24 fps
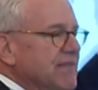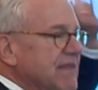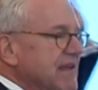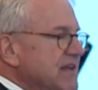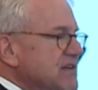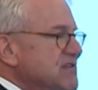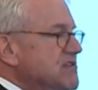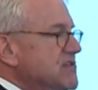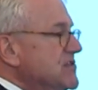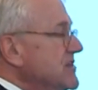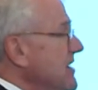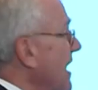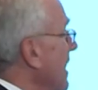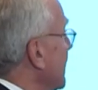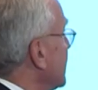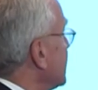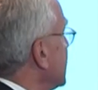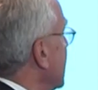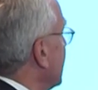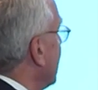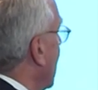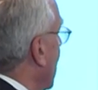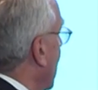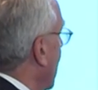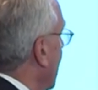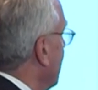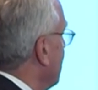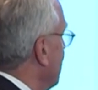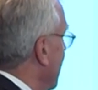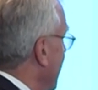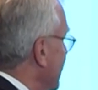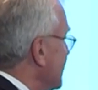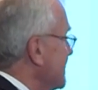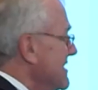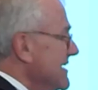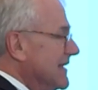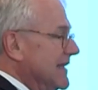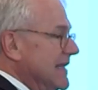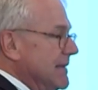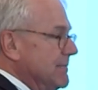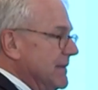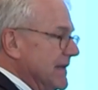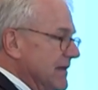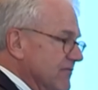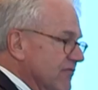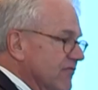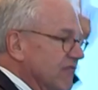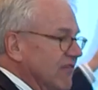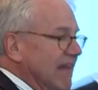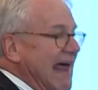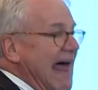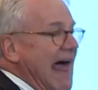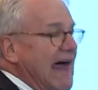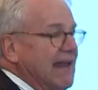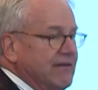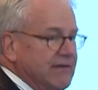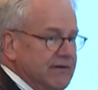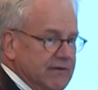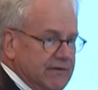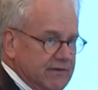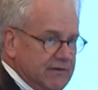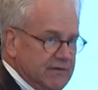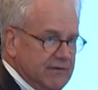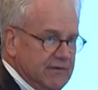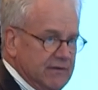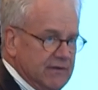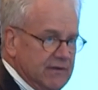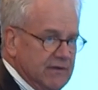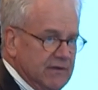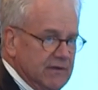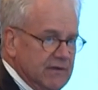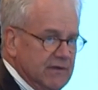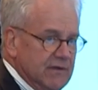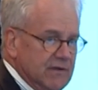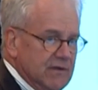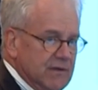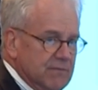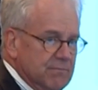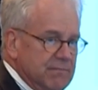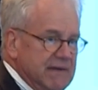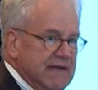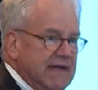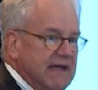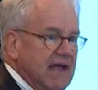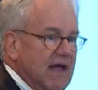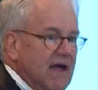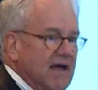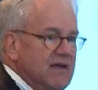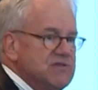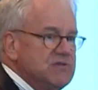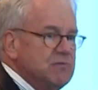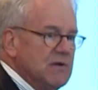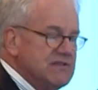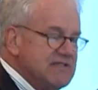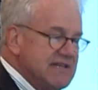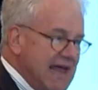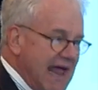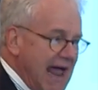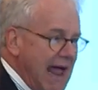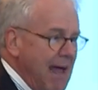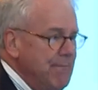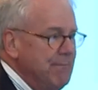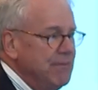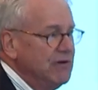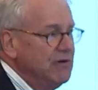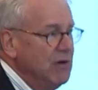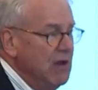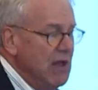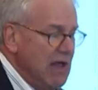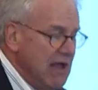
these stocks have all basically been flat. Because what's happened